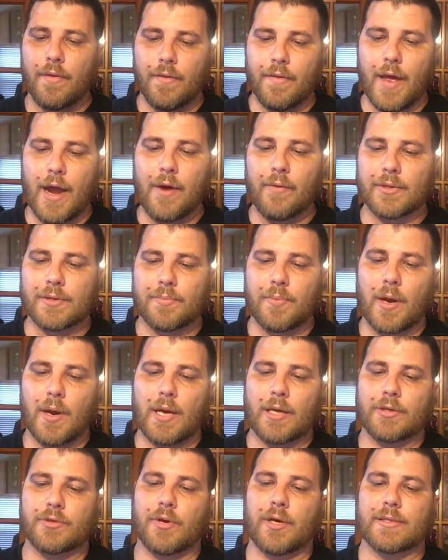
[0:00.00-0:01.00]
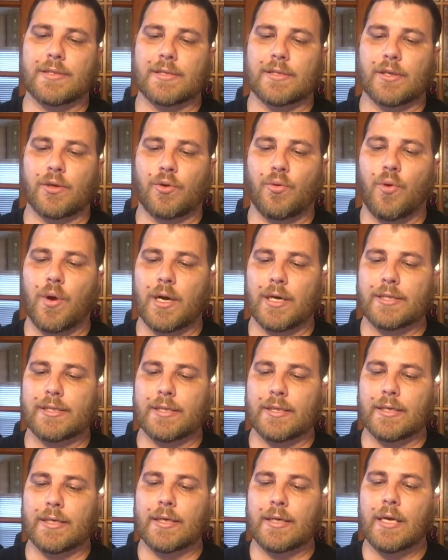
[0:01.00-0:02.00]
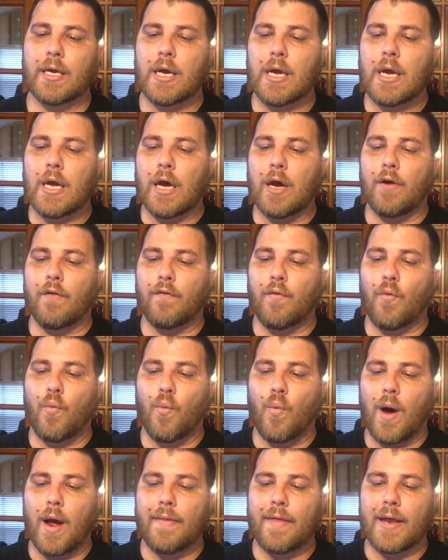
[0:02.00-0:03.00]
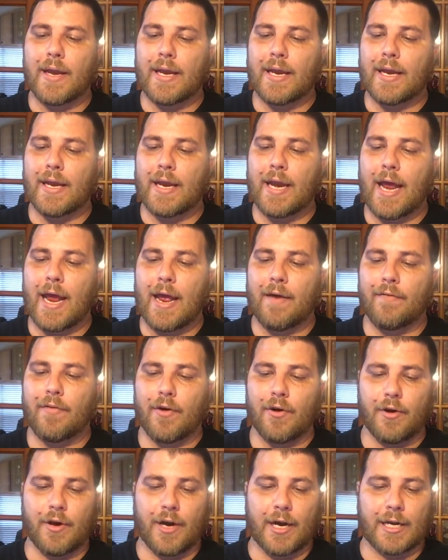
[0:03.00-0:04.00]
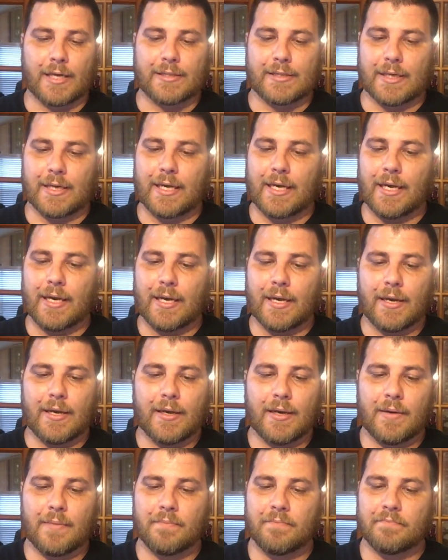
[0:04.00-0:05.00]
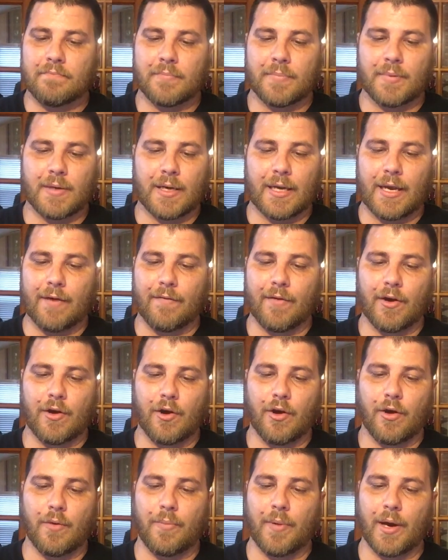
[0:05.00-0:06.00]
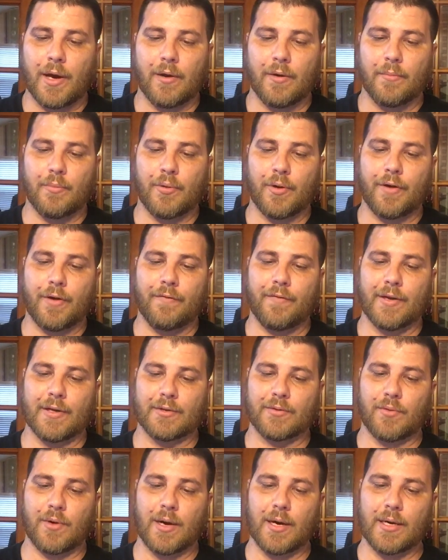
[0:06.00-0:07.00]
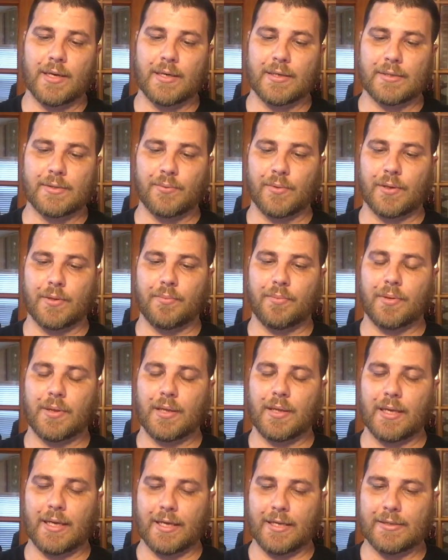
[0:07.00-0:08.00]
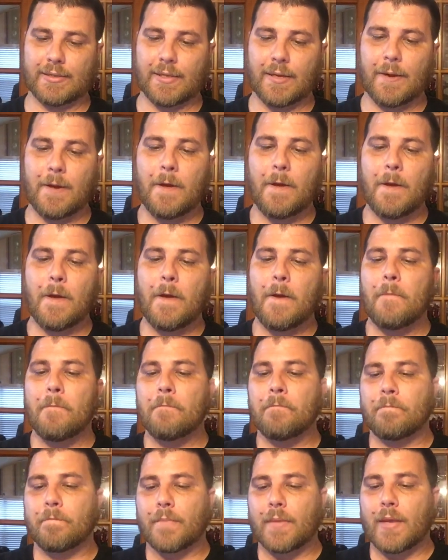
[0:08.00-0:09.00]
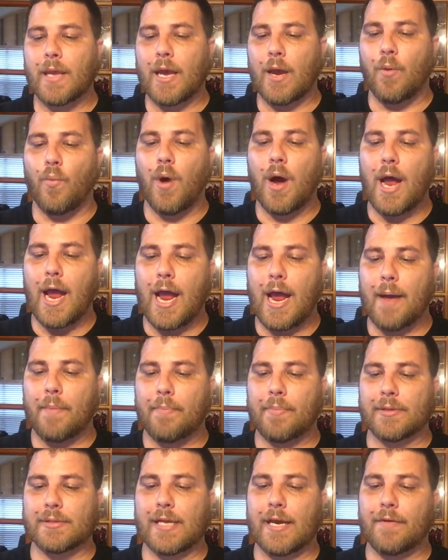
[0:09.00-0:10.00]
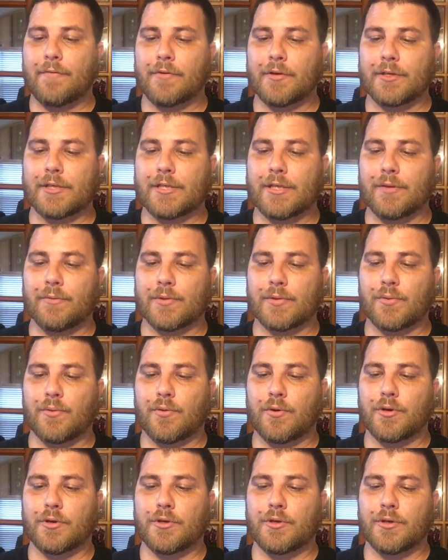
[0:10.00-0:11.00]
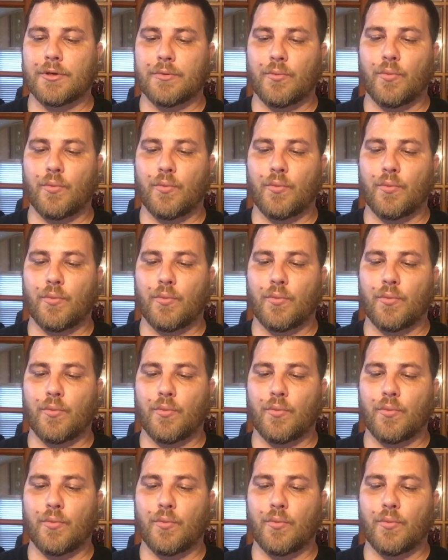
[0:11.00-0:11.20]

That response raises the question of why they didn't have her next of kin, given her apparent previous run-ins with the police, and what happened after she was ordered